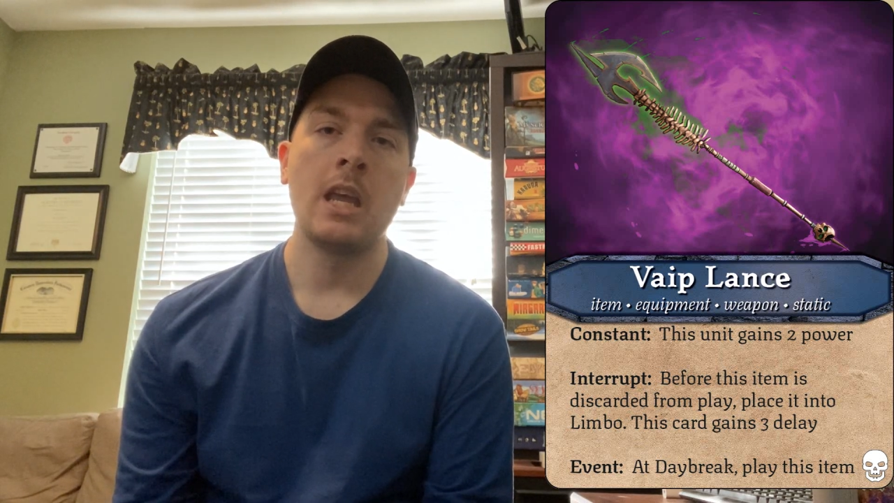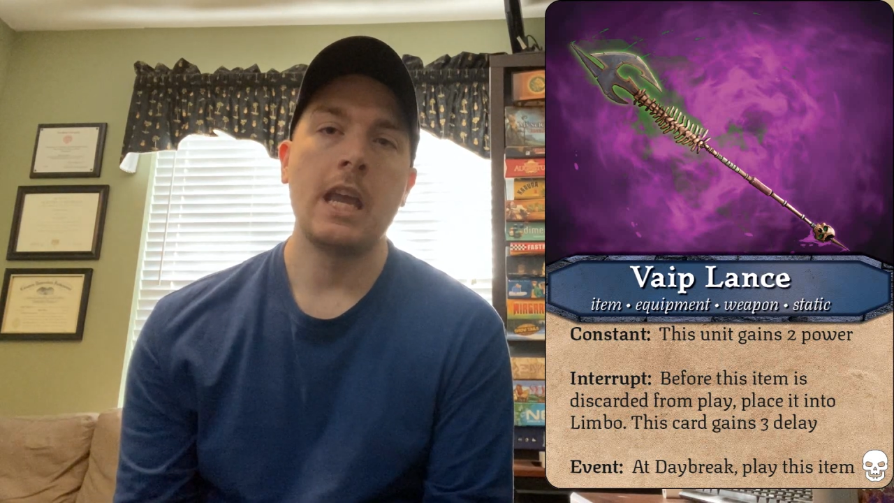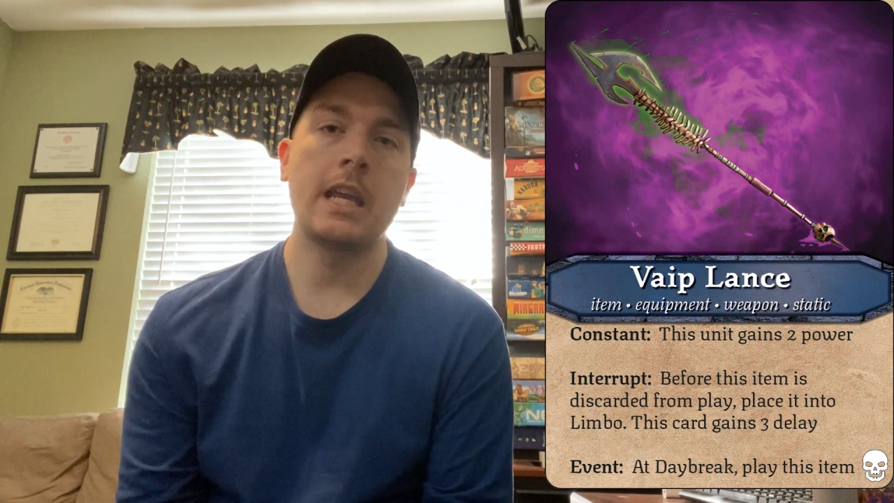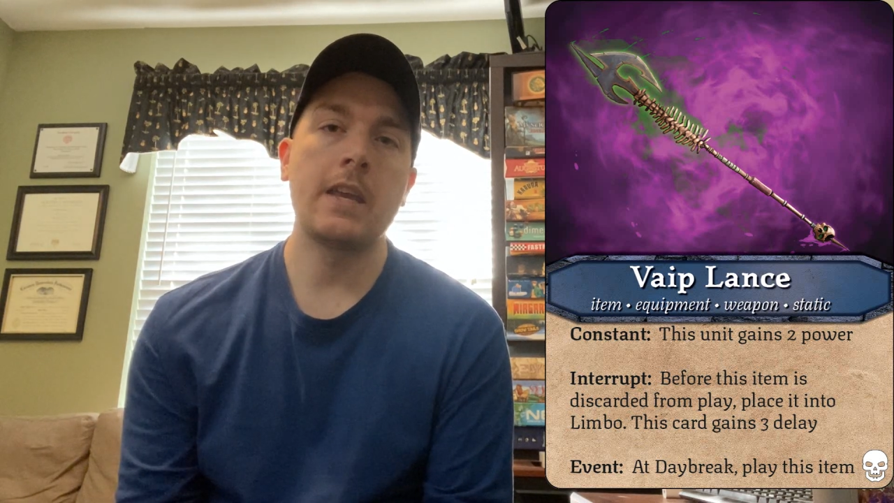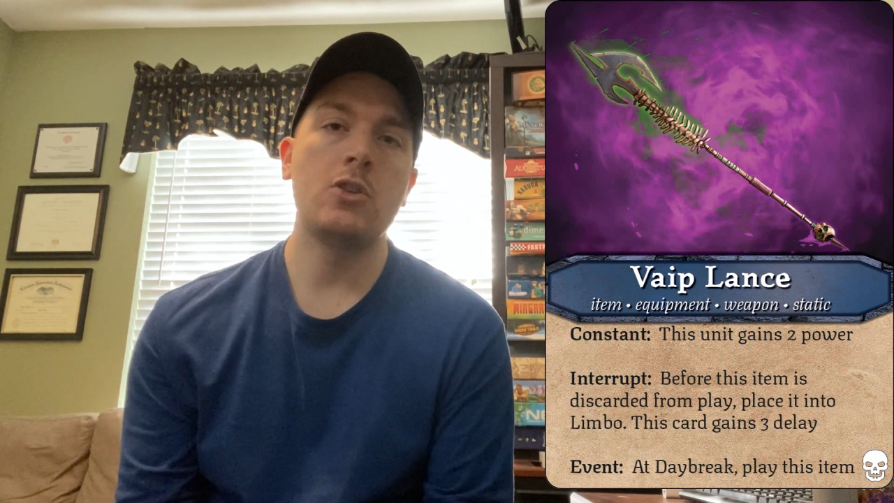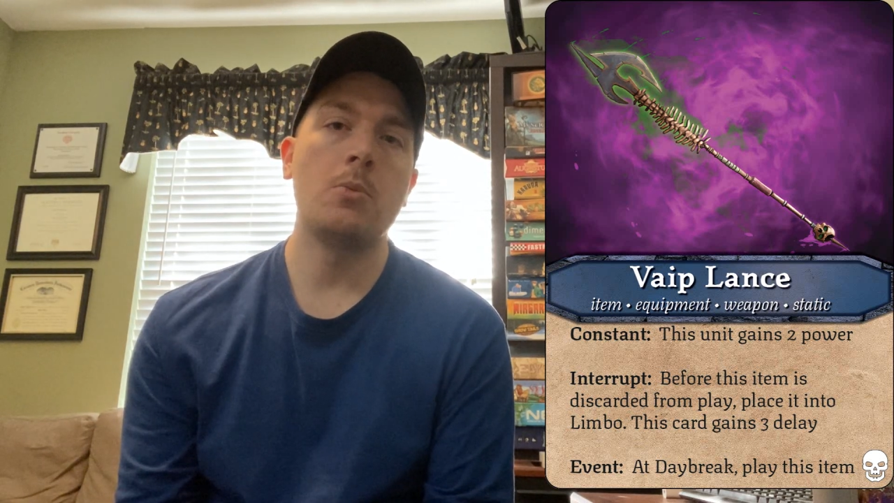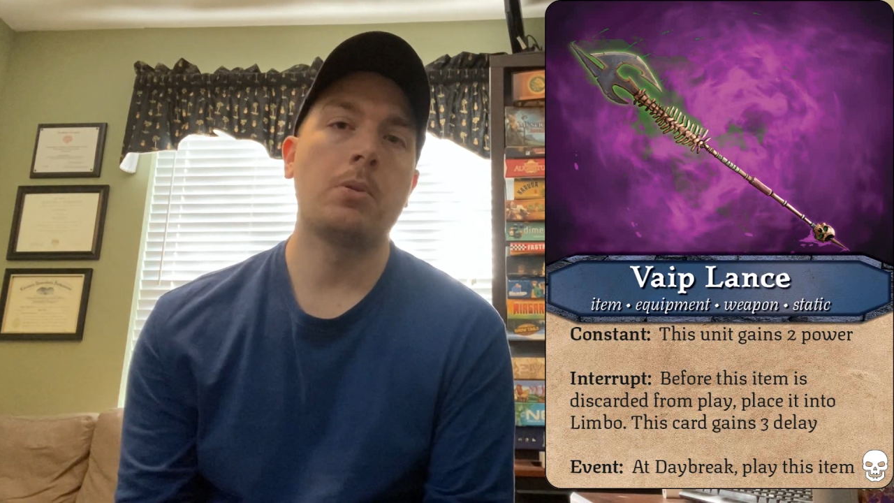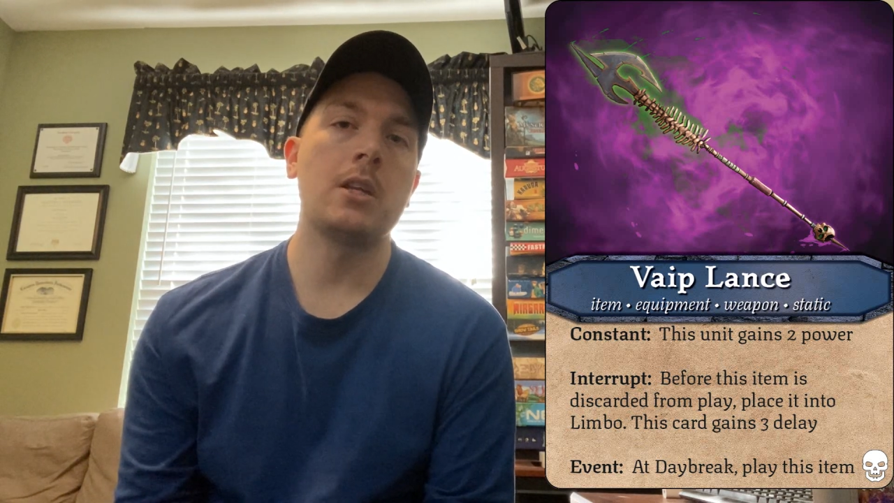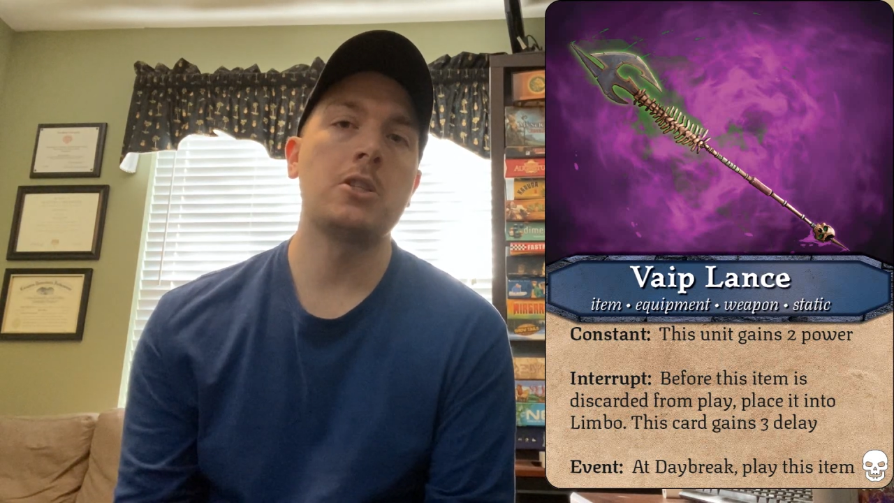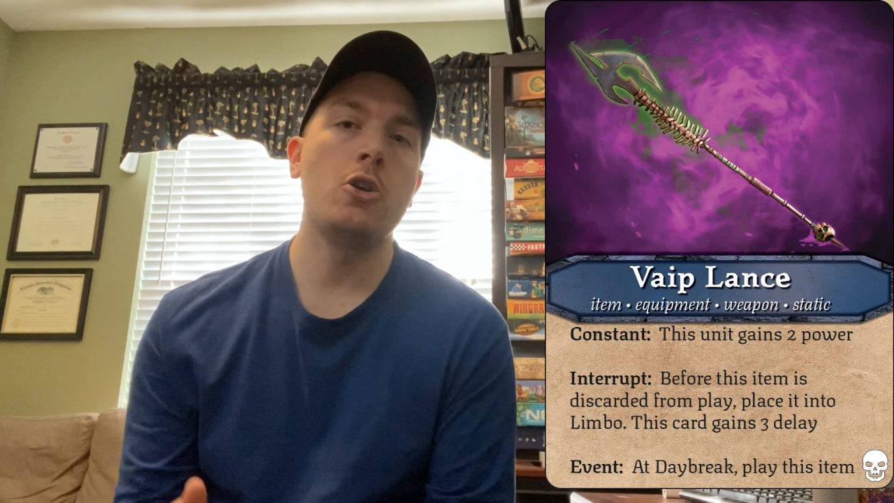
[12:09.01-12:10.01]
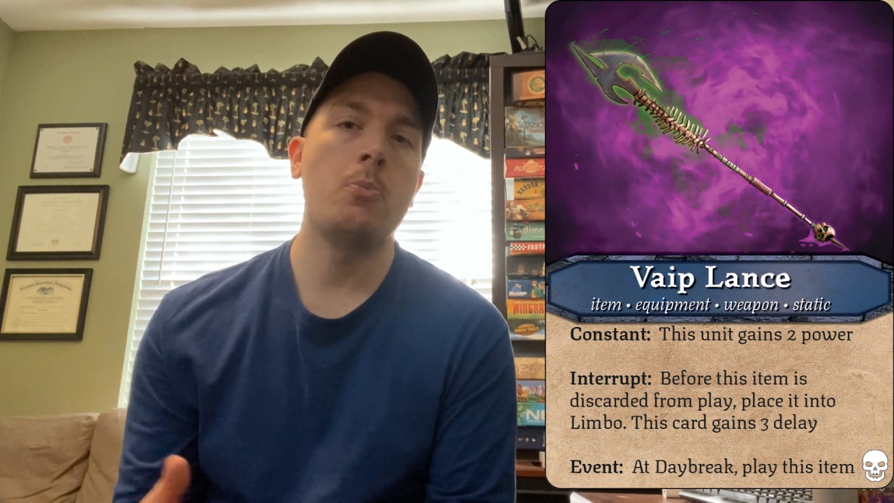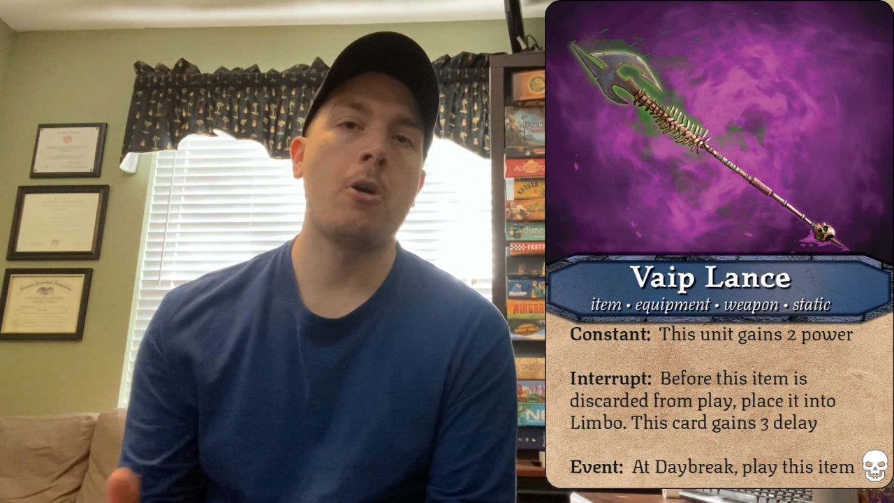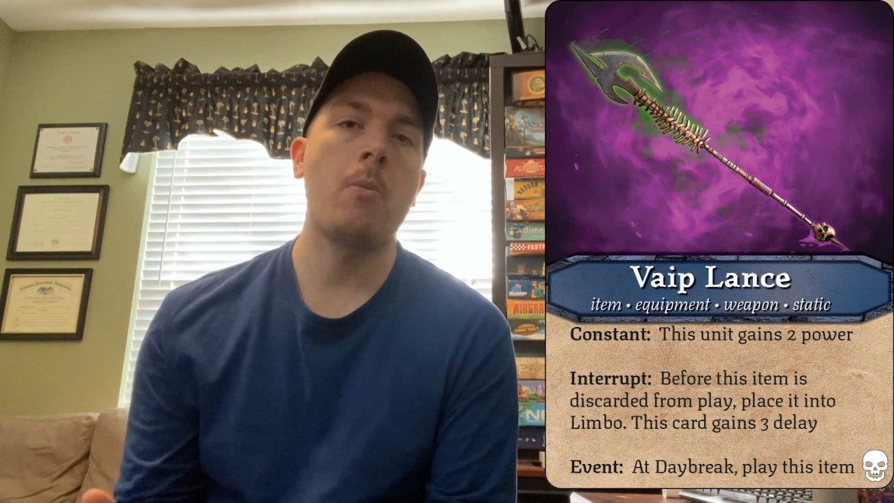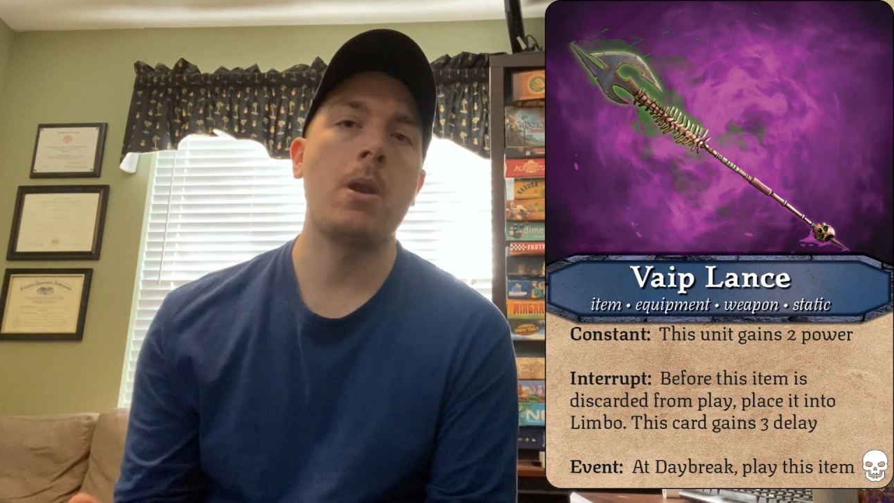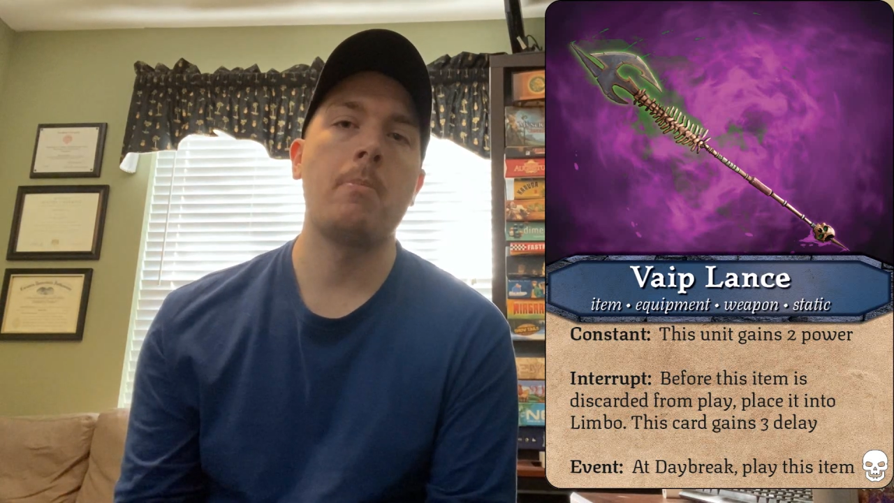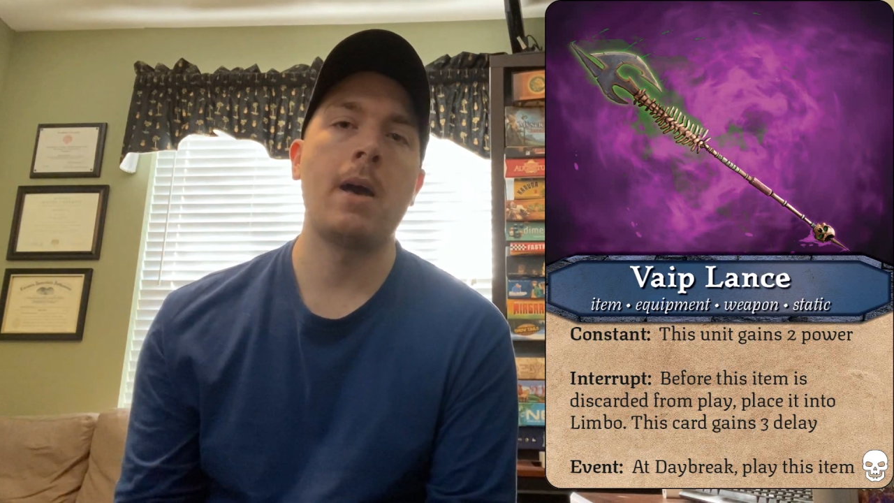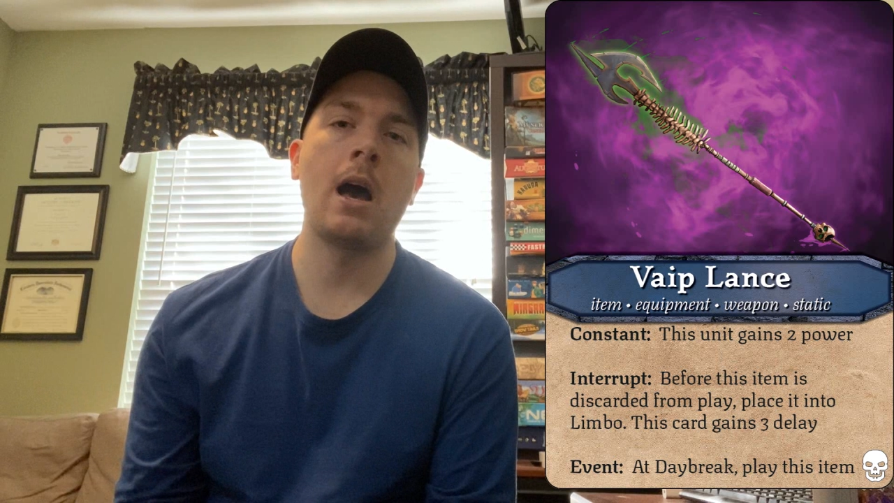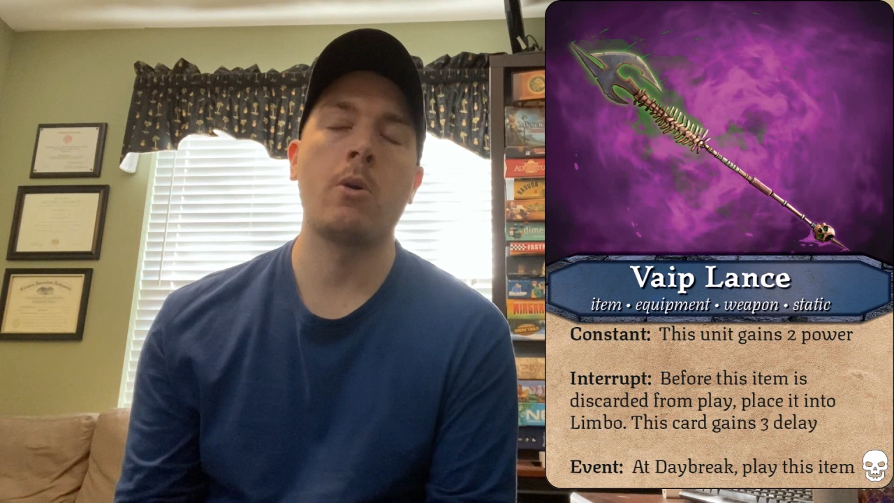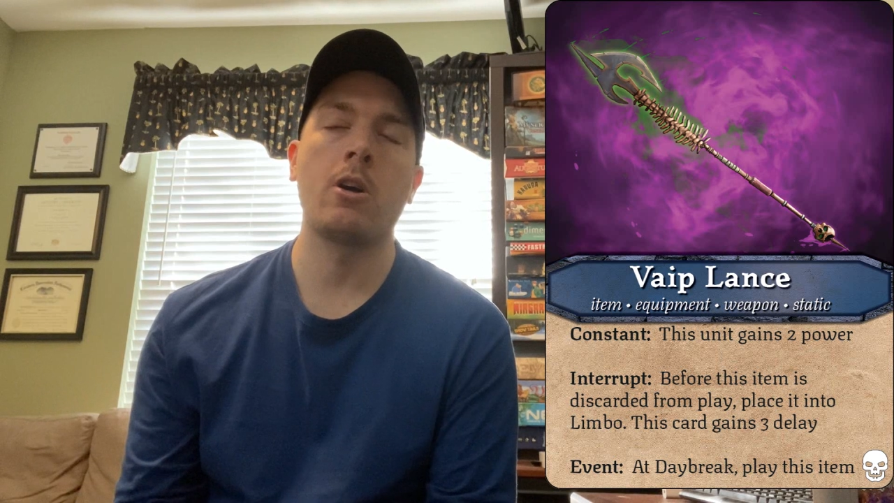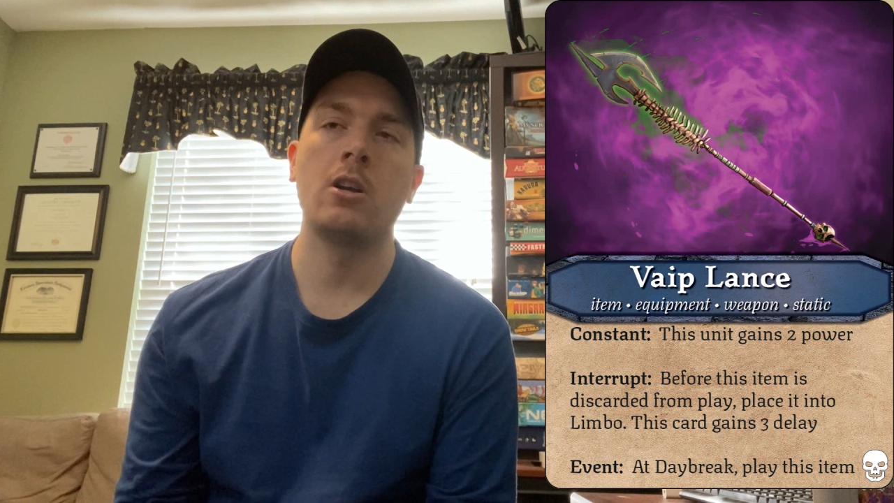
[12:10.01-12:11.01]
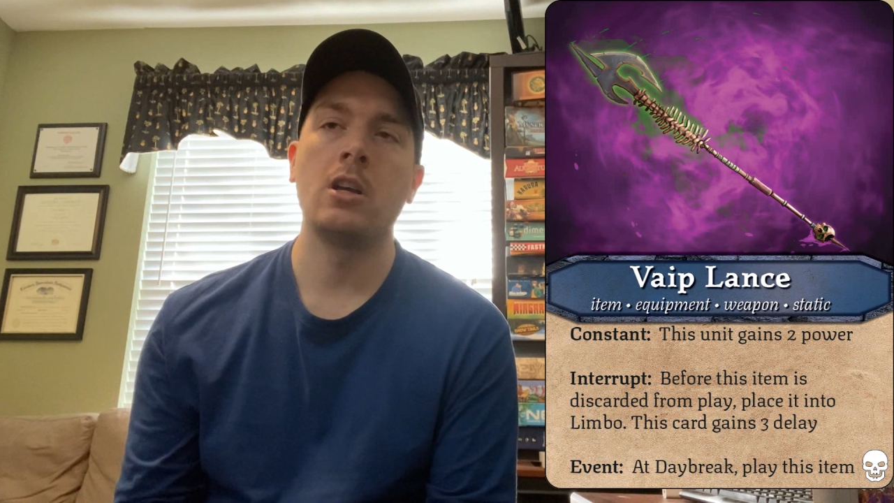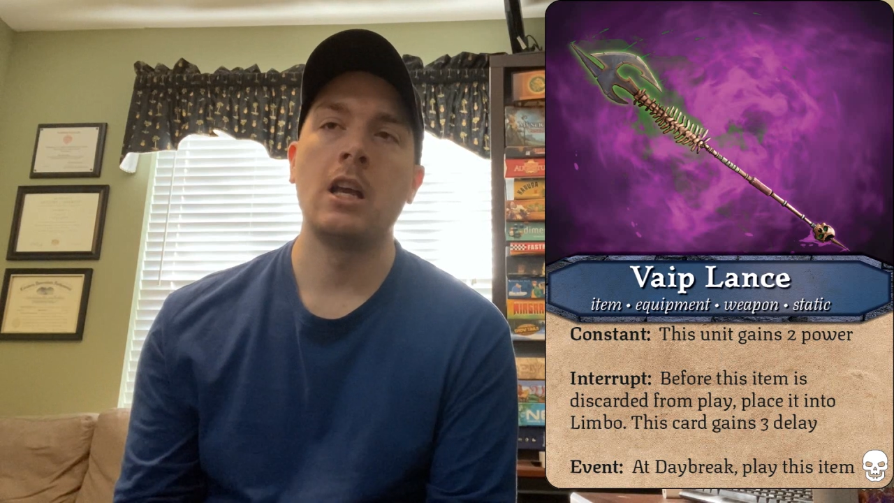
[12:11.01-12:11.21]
It gives you +2 permanent power,